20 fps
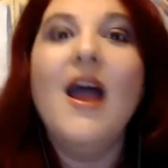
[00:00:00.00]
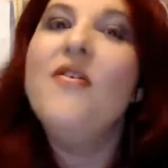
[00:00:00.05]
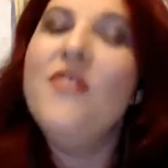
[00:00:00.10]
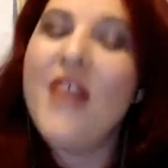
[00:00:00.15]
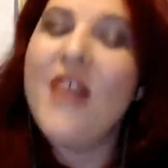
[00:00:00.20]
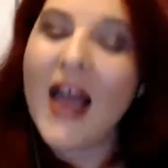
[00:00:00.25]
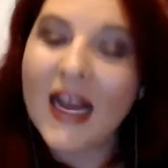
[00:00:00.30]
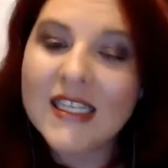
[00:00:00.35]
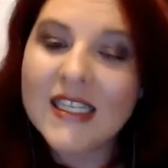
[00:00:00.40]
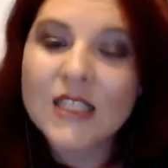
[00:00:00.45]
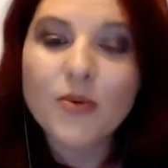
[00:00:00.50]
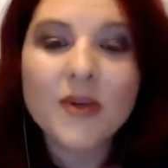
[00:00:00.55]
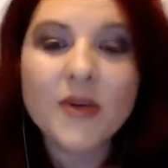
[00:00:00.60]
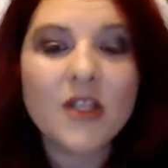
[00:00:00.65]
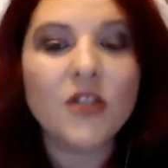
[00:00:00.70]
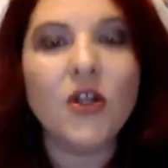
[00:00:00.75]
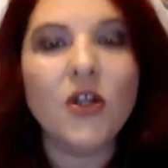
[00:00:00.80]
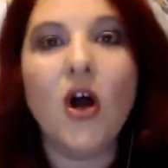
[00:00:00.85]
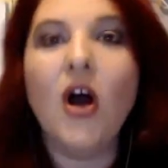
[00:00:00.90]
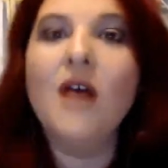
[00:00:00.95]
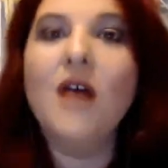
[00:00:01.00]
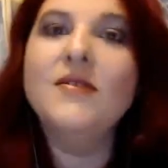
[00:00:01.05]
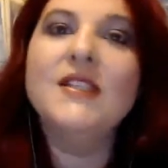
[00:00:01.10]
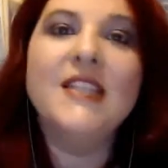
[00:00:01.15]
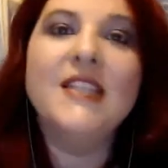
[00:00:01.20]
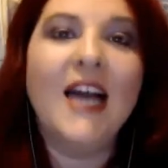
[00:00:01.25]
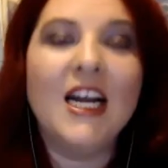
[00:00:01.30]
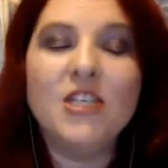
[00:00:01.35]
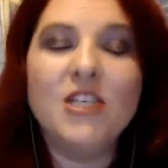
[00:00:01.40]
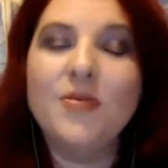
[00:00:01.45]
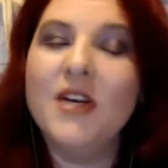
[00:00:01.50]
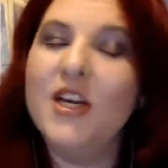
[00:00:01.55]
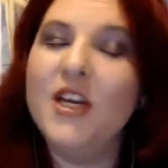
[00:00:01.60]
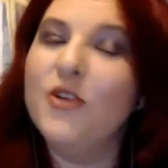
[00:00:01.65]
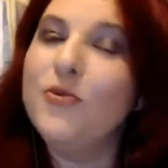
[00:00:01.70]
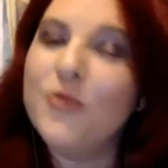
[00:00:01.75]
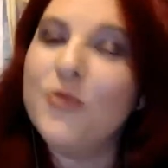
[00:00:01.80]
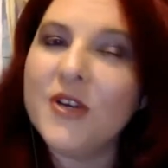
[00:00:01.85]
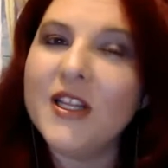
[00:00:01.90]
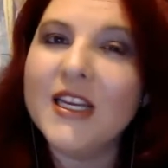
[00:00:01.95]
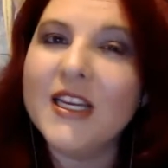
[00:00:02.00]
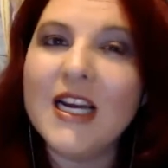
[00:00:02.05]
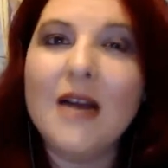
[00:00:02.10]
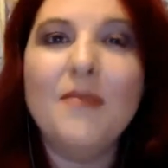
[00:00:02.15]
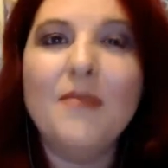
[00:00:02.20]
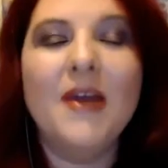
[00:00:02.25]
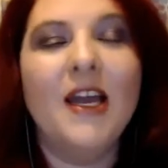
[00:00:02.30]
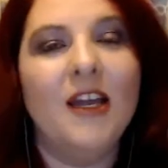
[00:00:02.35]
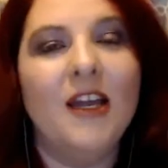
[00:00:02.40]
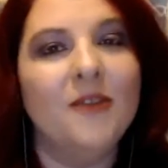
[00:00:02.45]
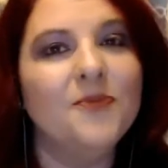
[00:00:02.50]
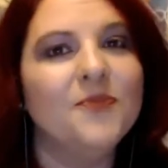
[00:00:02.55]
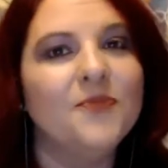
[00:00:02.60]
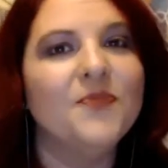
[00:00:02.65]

that's when the law of detachment can really come in